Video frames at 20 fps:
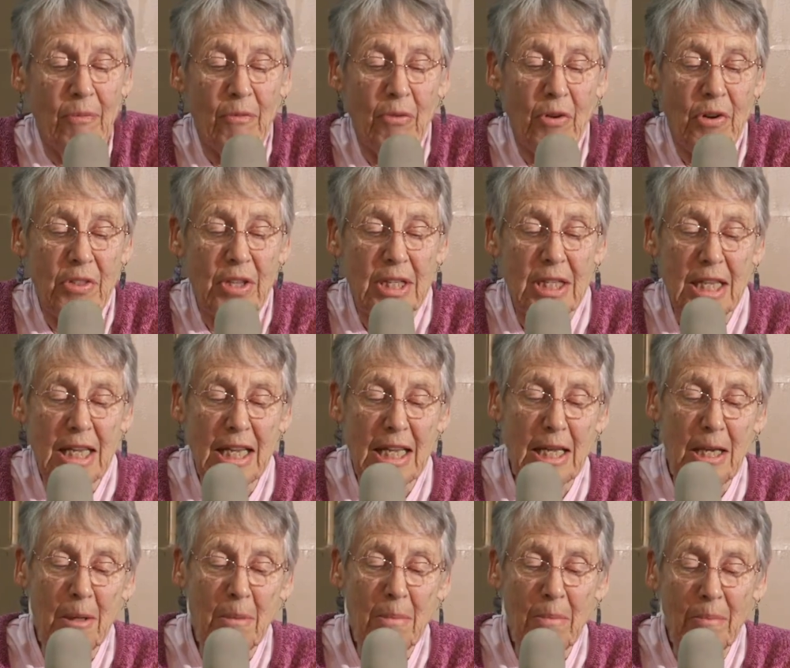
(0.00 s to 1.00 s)
for the
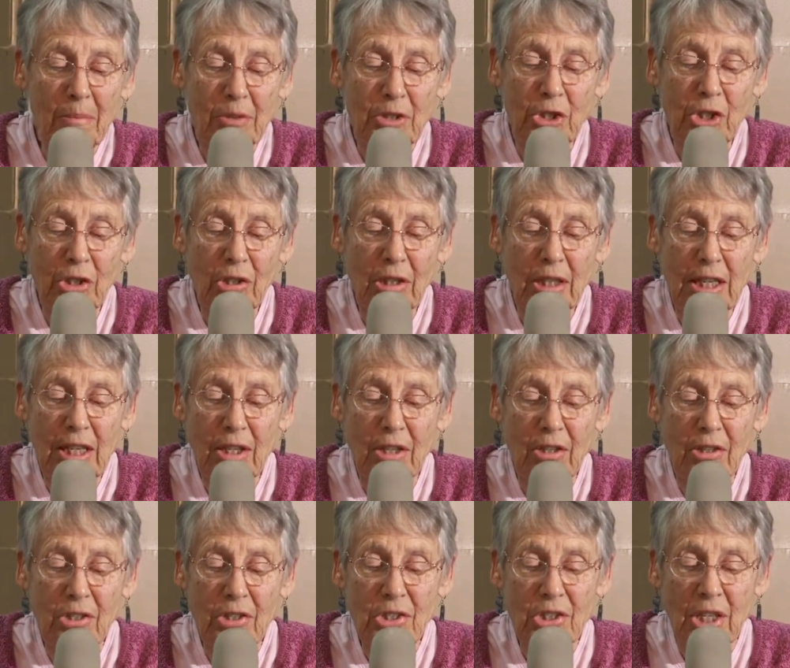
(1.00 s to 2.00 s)
team,
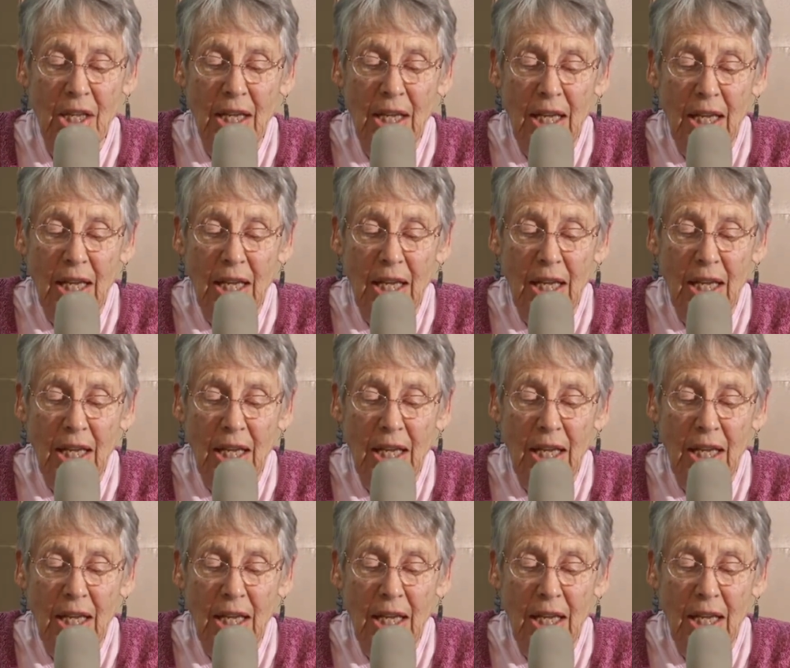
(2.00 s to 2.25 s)
cheerleaders,